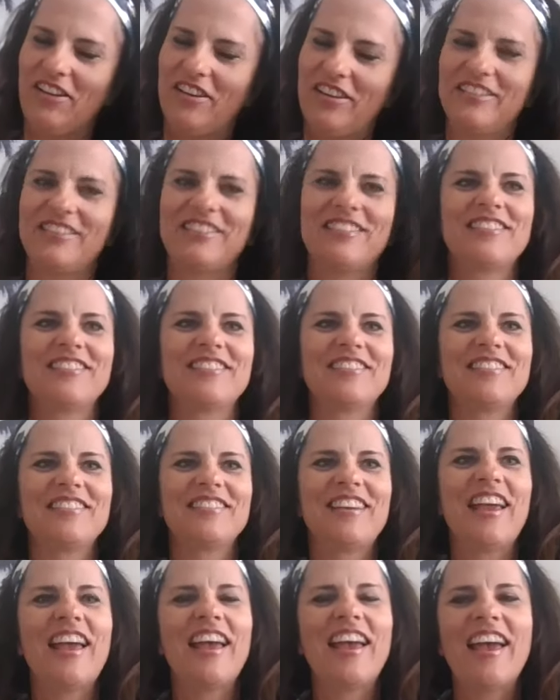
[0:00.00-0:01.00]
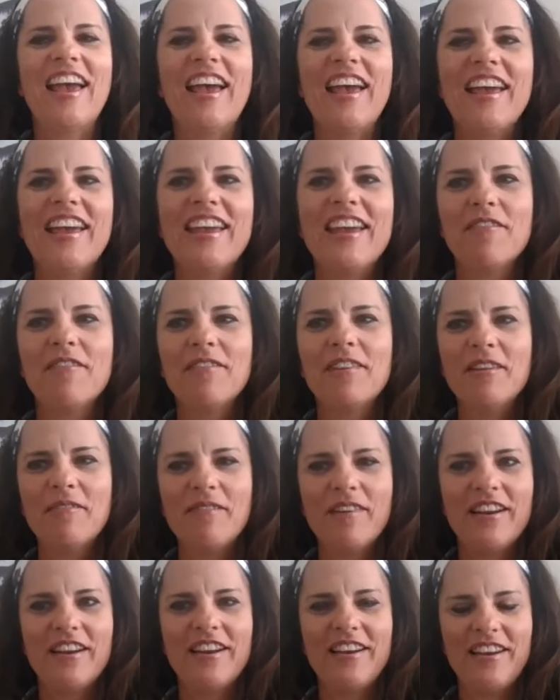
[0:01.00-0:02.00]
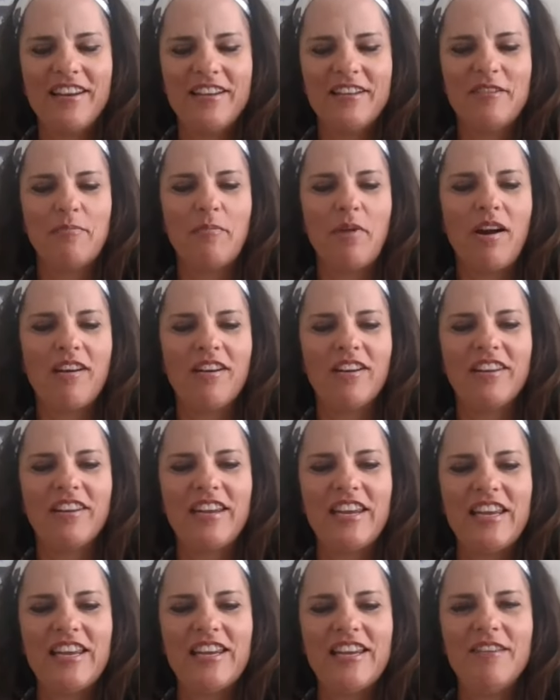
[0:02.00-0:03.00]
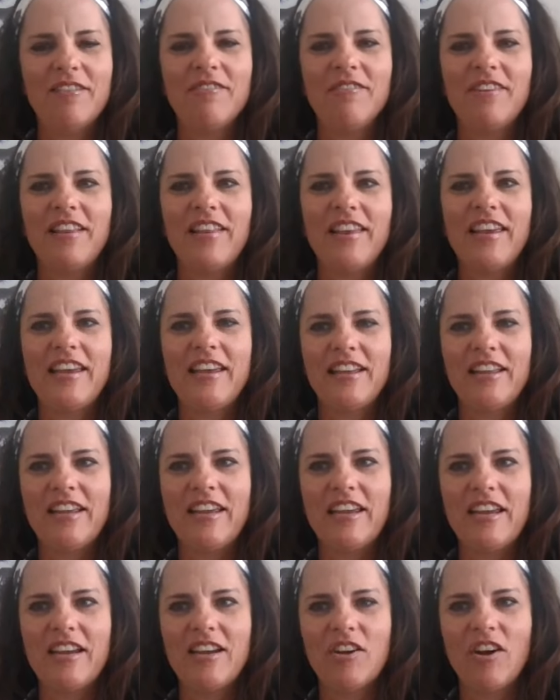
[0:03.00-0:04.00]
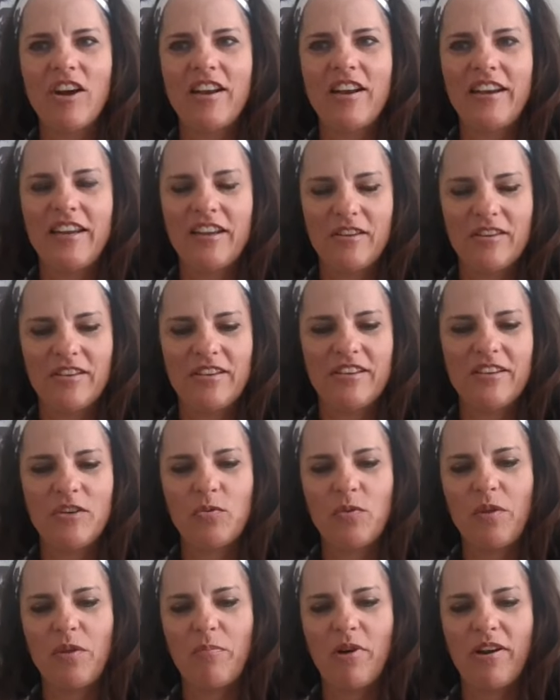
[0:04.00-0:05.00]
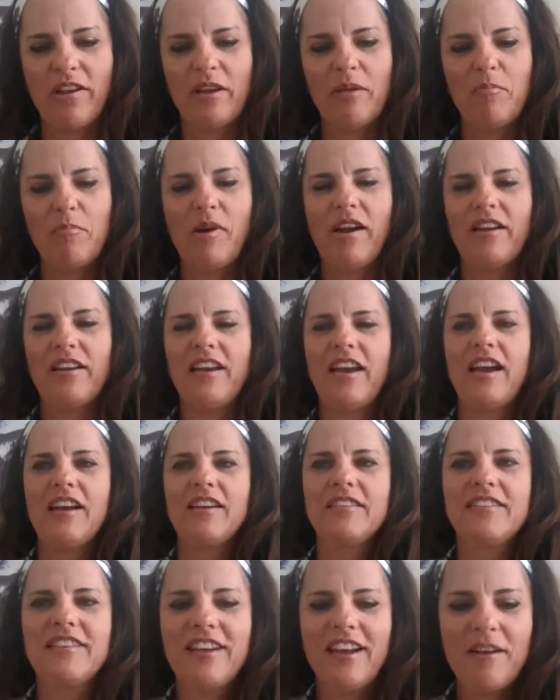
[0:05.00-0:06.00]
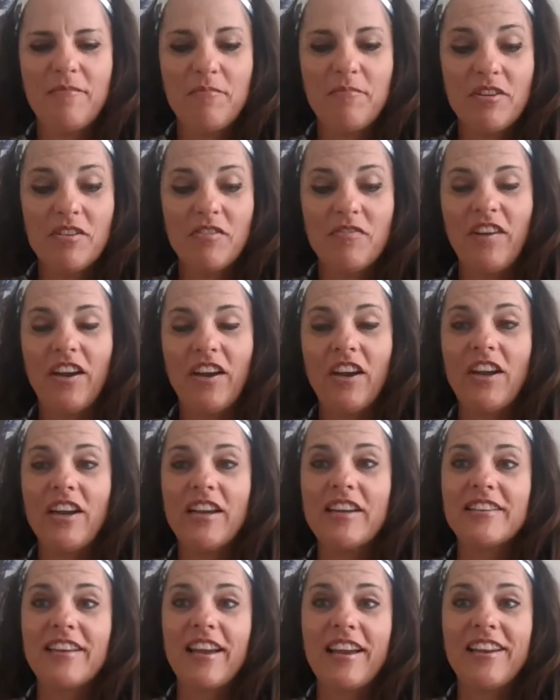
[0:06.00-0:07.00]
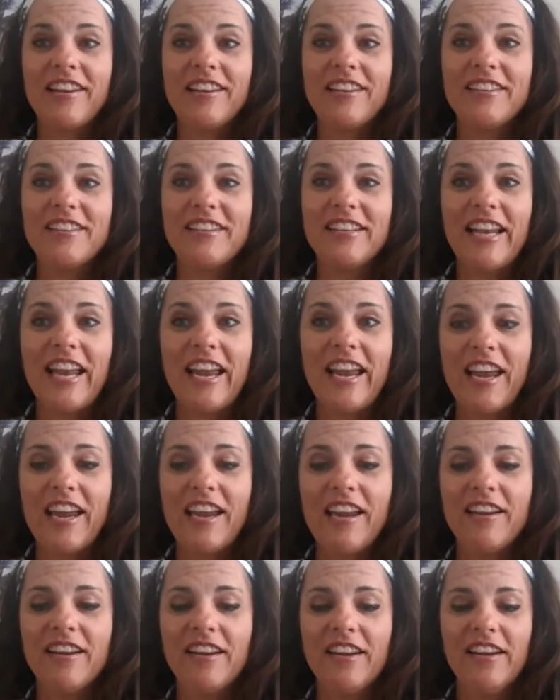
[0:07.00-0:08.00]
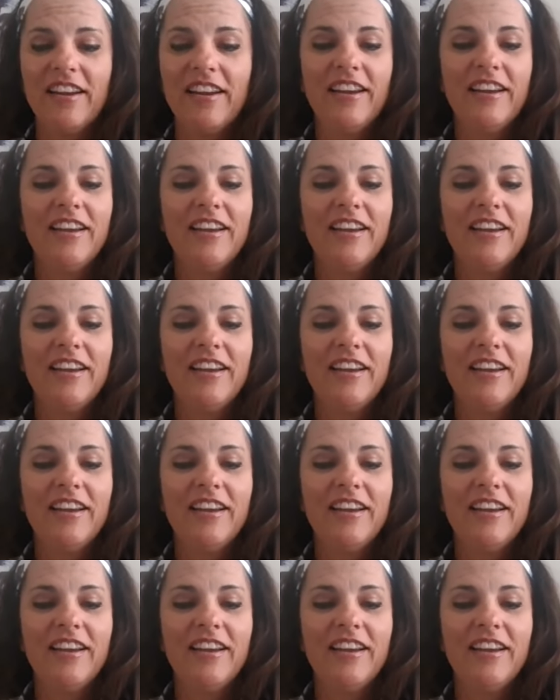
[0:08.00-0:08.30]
Mhm. Hey everyone, it's Marley with Healing Chronic Illness with Marley podcast. I'm just very excited today